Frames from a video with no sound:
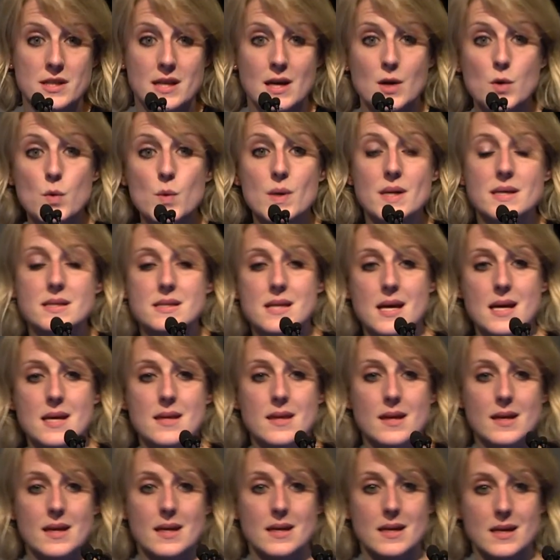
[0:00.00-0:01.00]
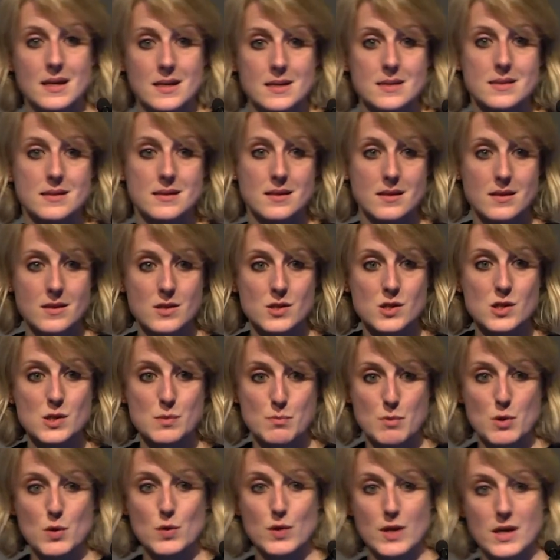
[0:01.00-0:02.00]
They always say that it is the
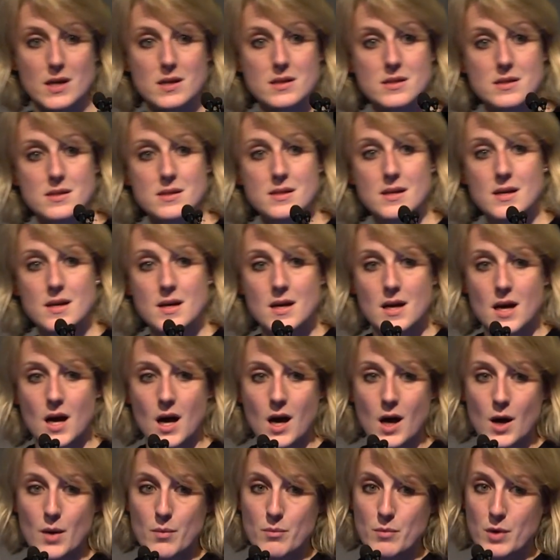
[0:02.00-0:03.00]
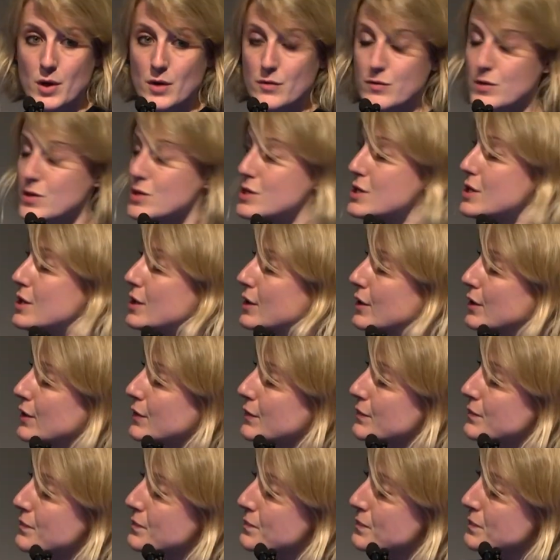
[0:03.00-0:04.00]
smoothest of the two.
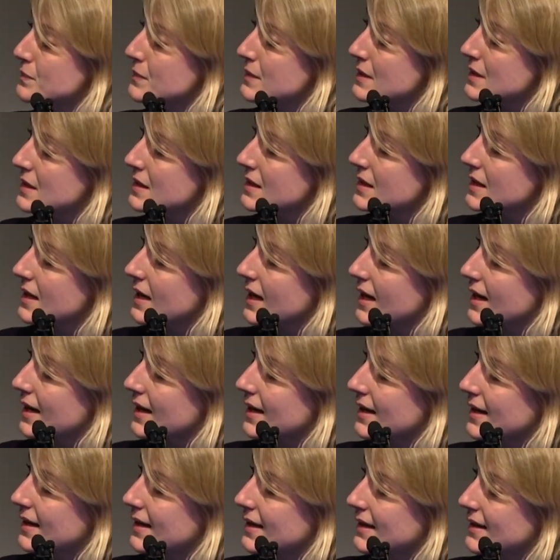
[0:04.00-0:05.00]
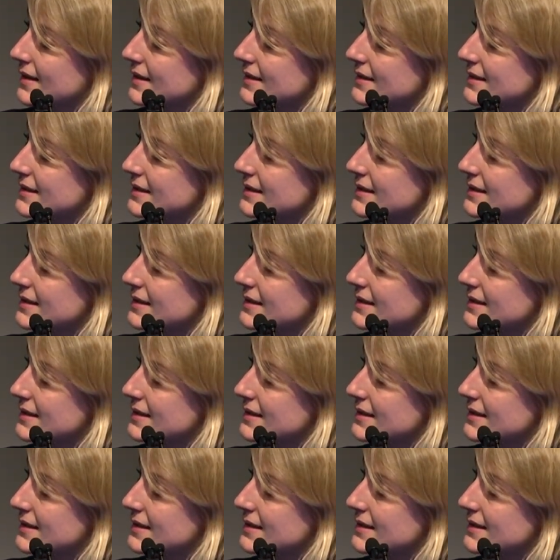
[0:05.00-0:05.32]
And